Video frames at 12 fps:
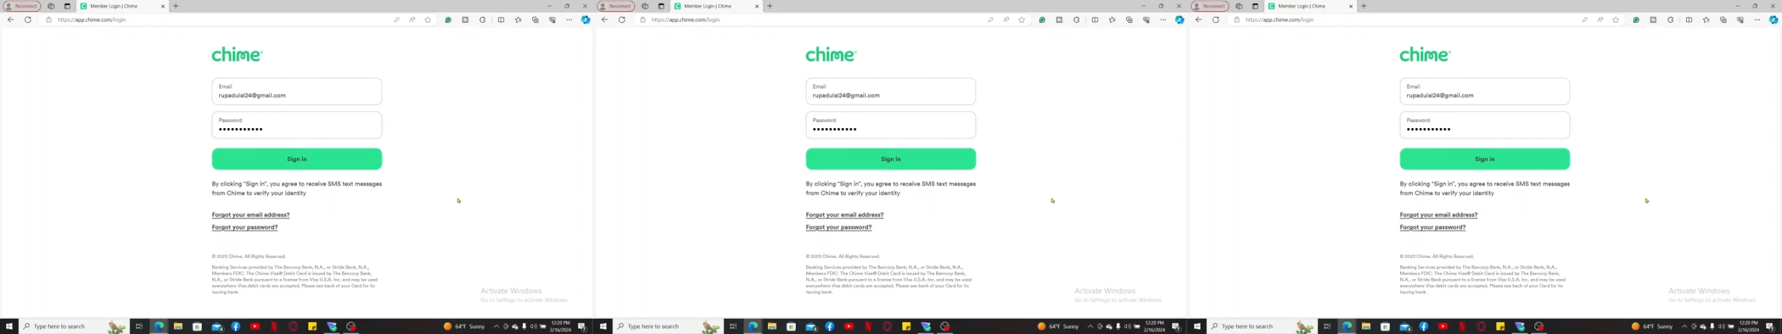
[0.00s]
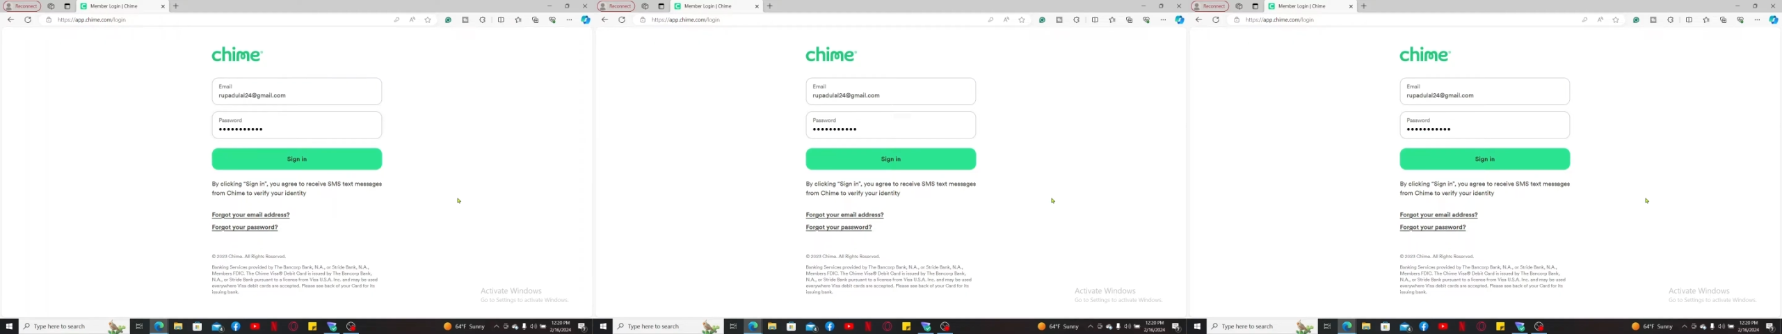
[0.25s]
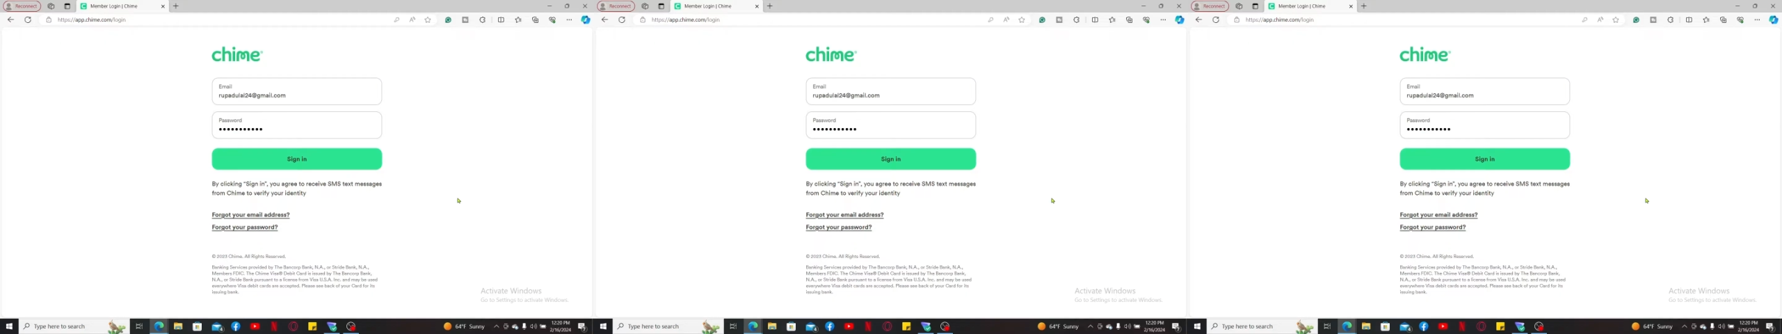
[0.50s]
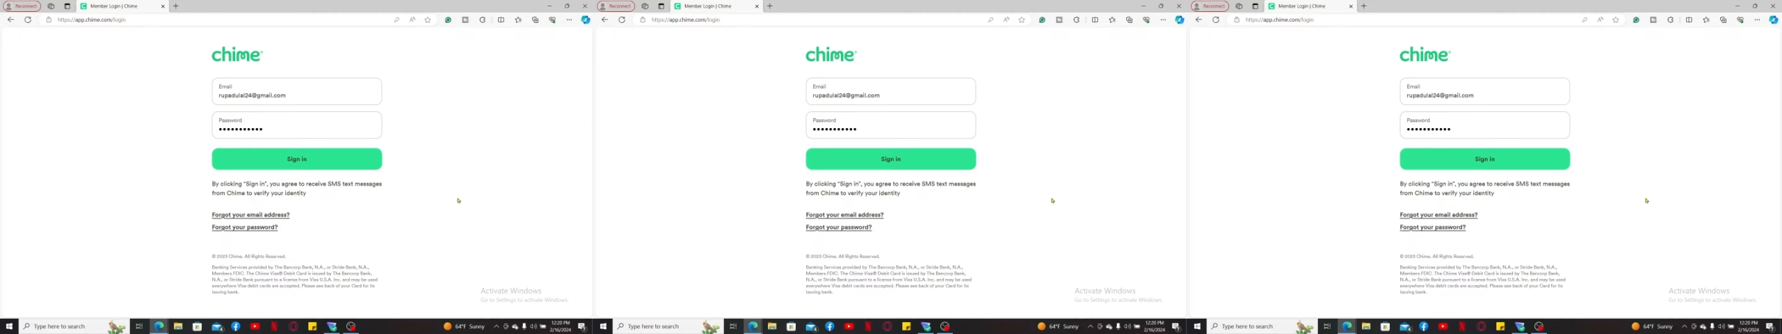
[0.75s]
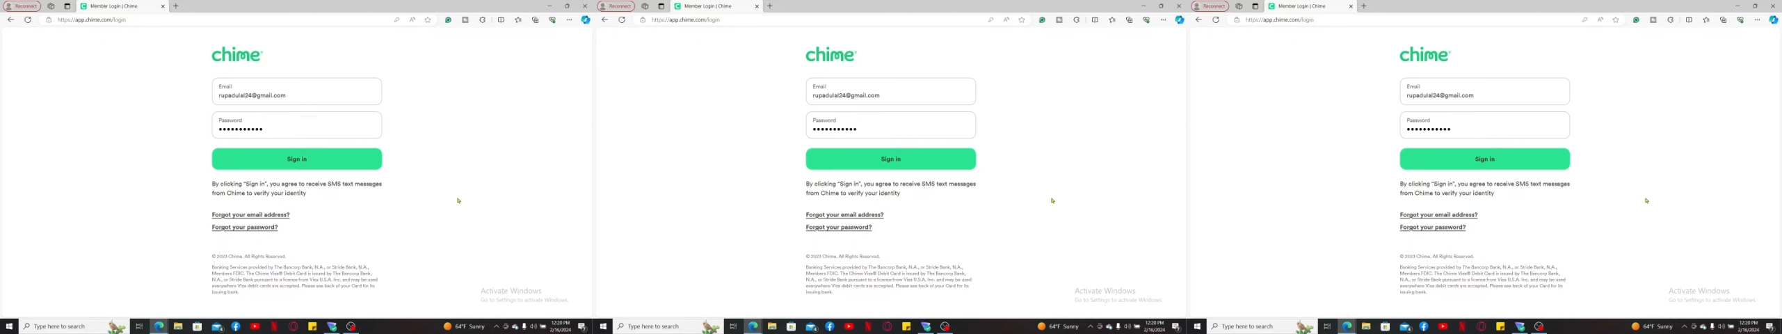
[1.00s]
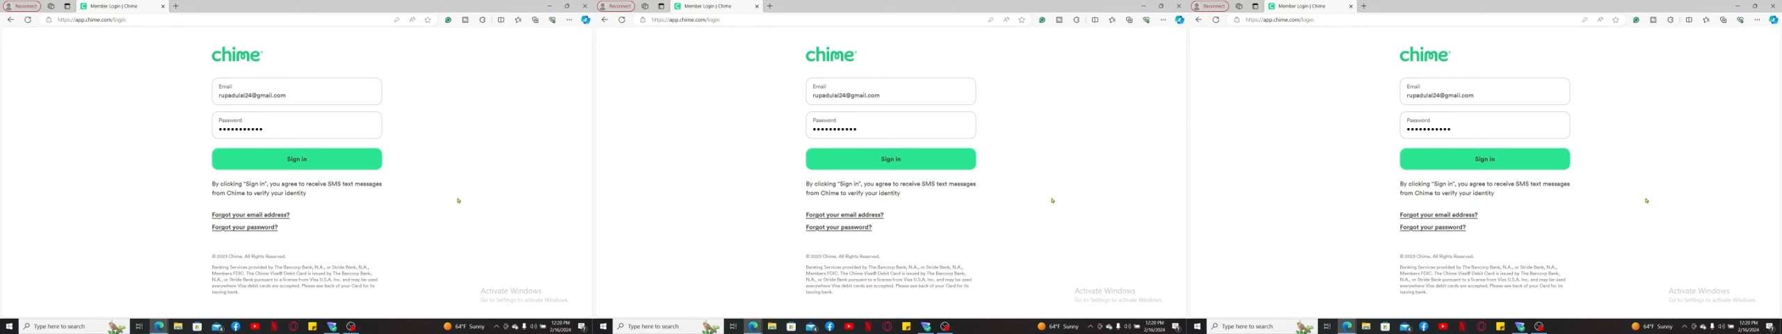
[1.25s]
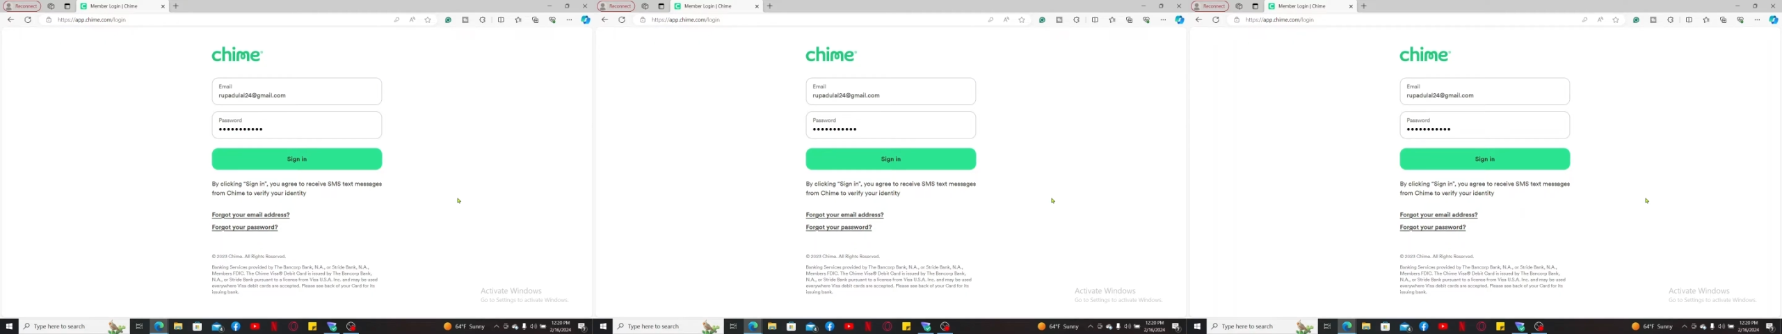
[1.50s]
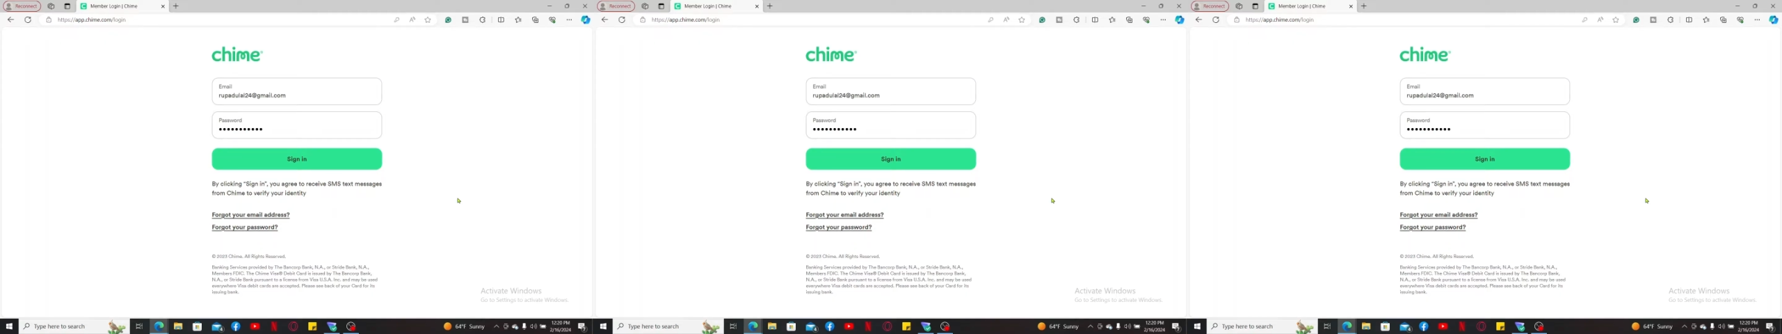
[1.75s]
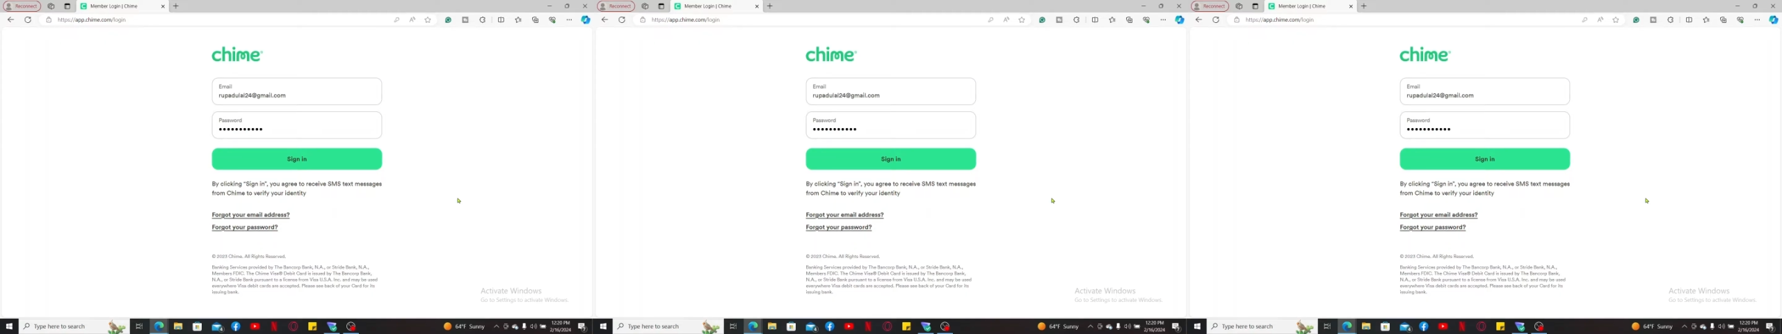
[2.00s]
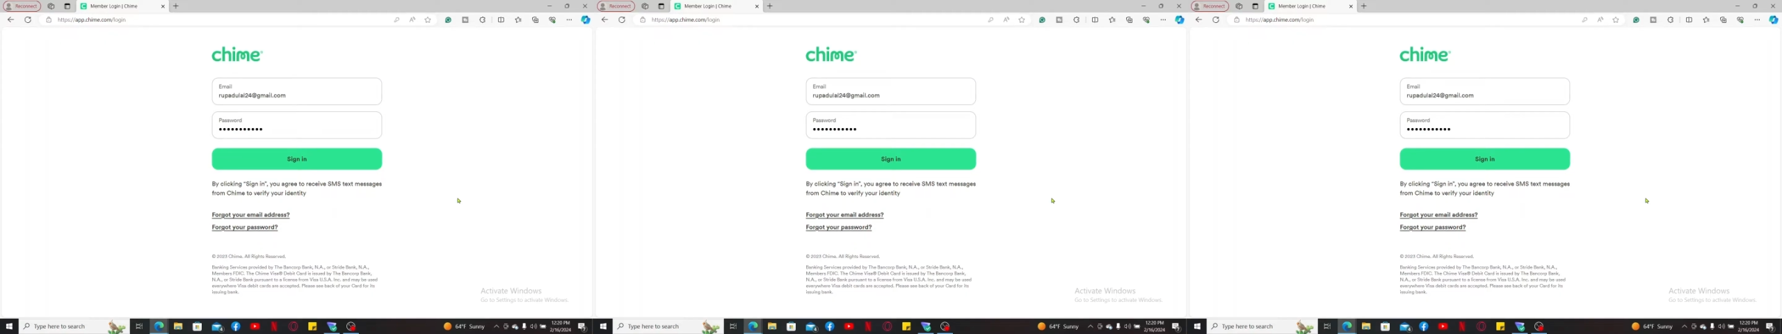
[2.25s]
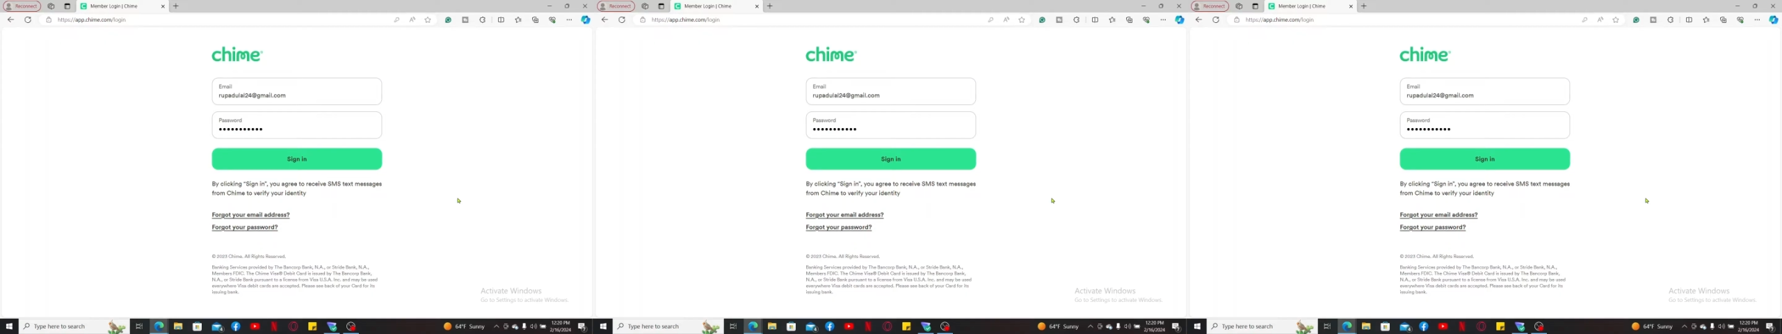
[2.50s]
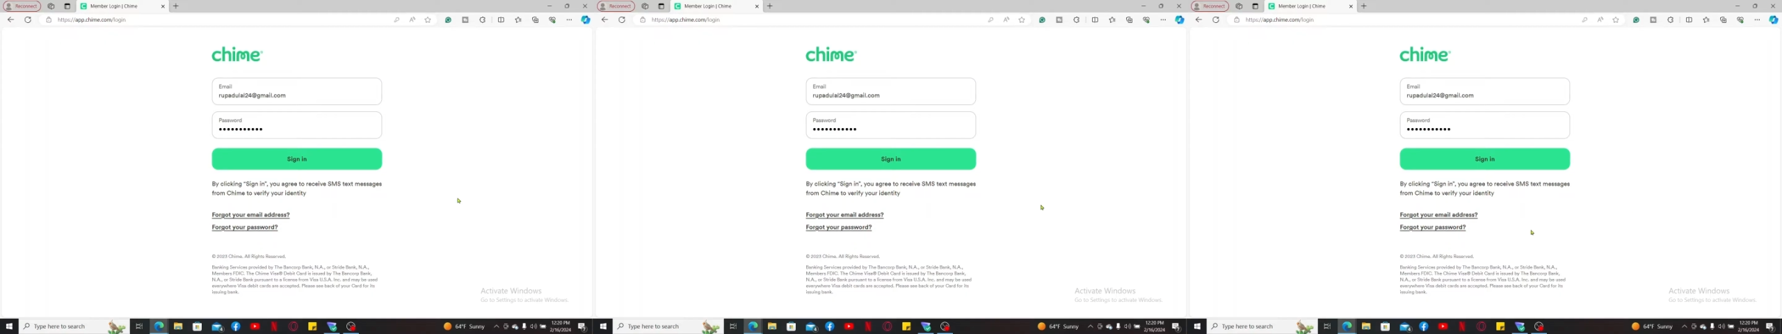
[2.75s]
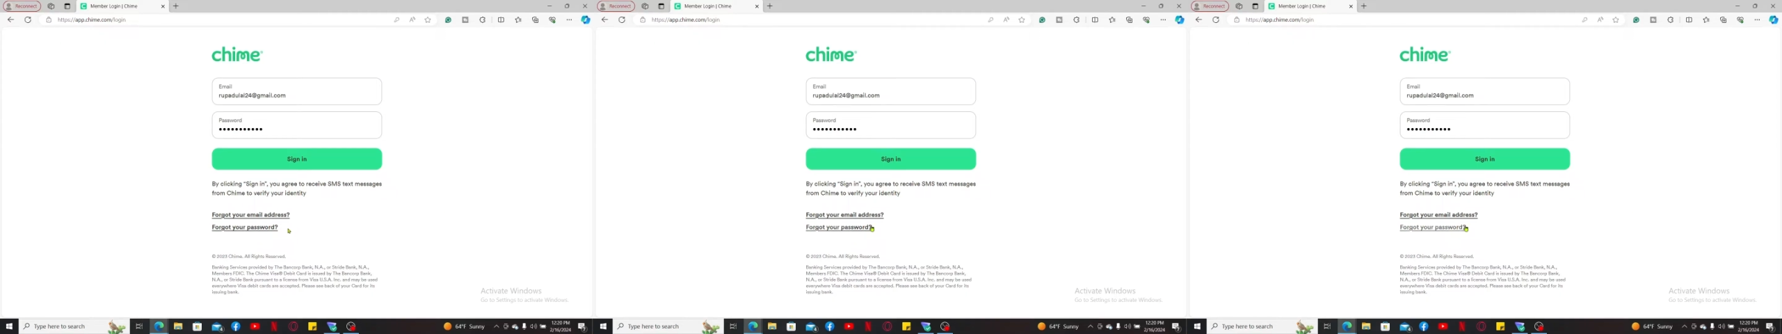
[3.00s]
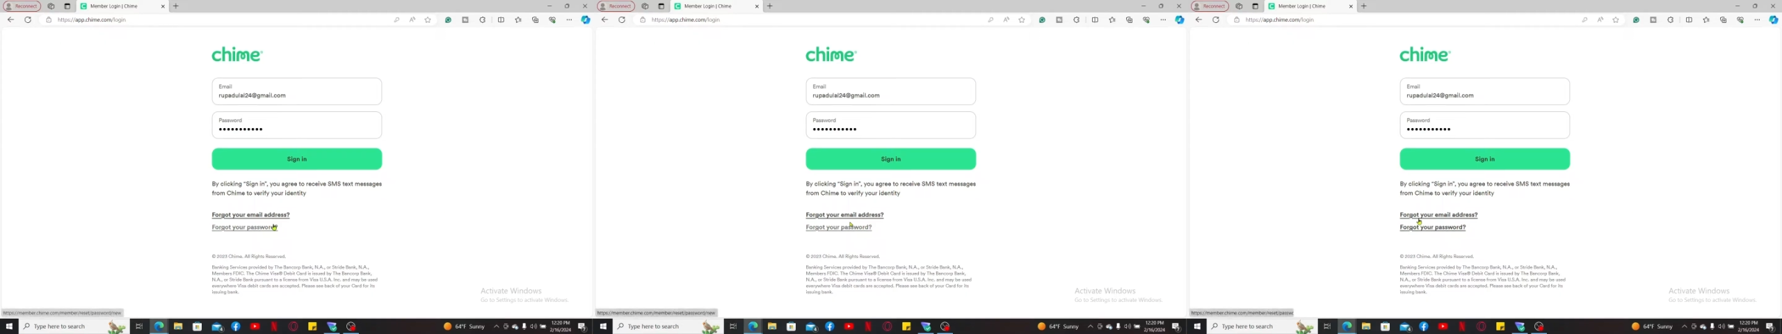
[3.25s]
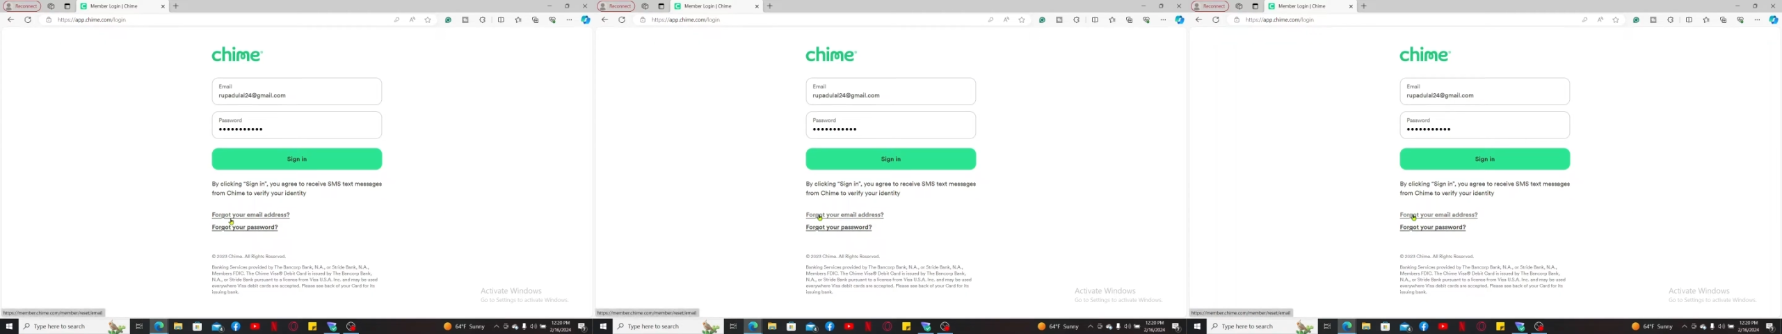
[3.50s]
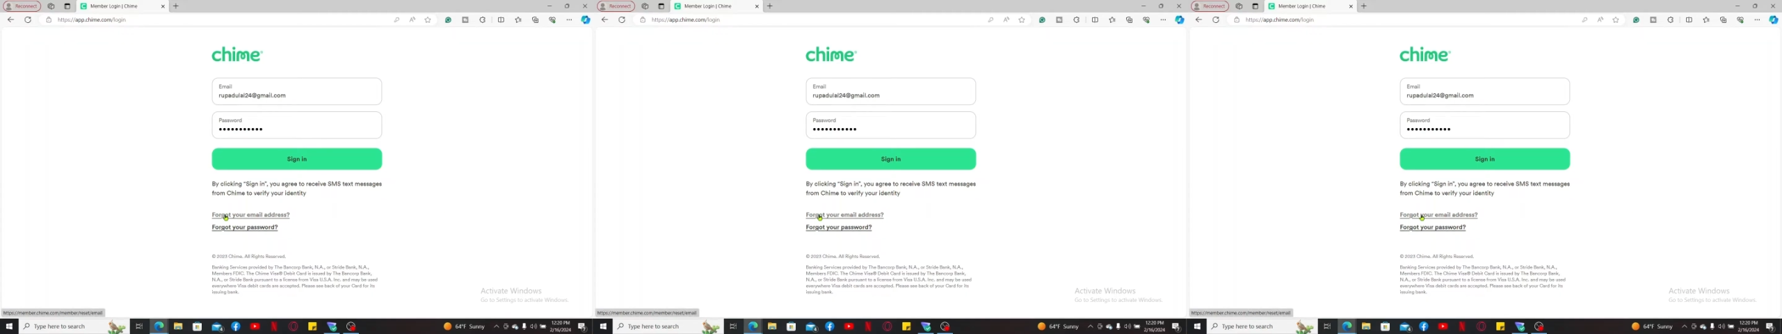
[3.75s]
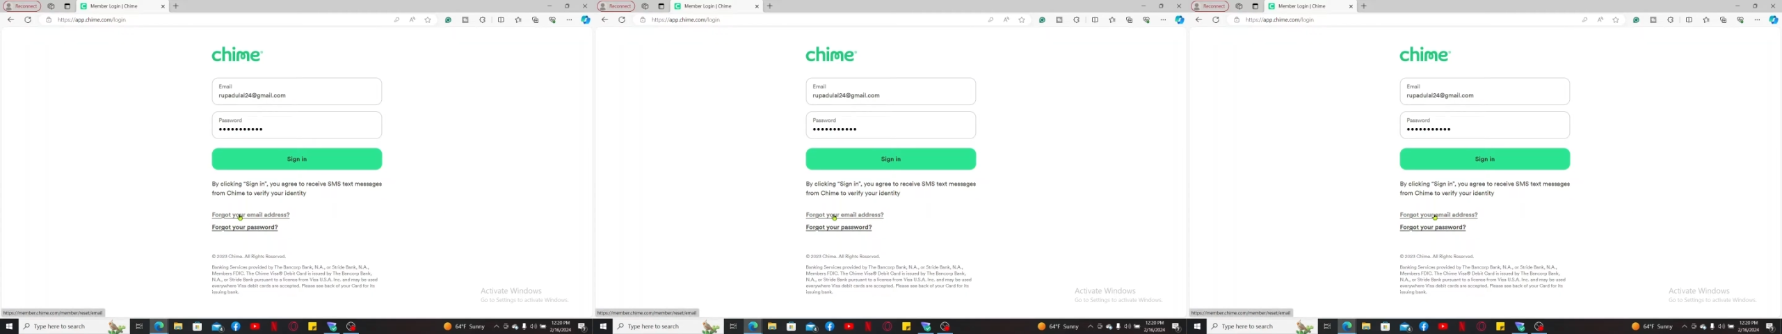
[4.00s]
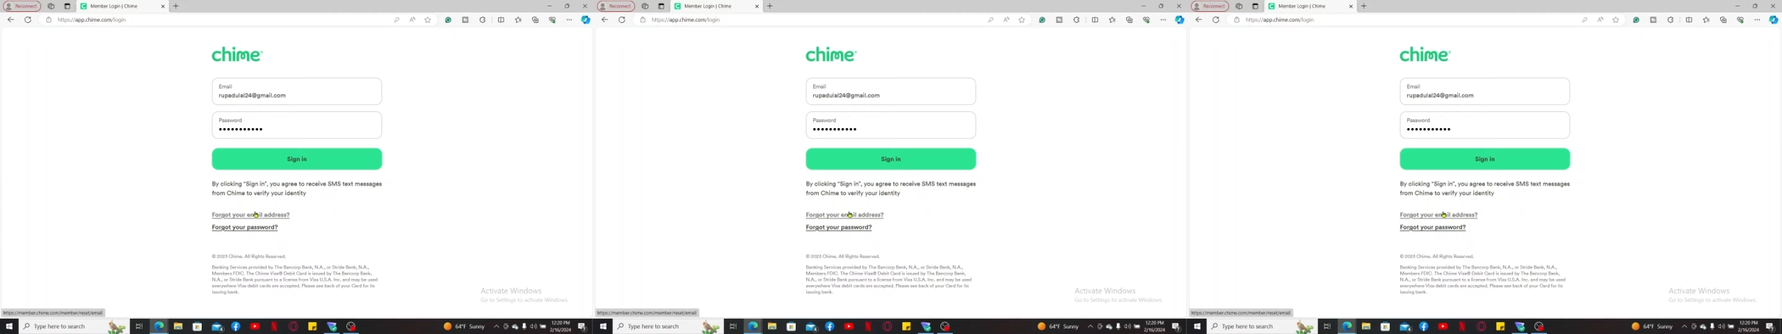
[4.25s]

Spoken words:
Nobody's mouth can be seen.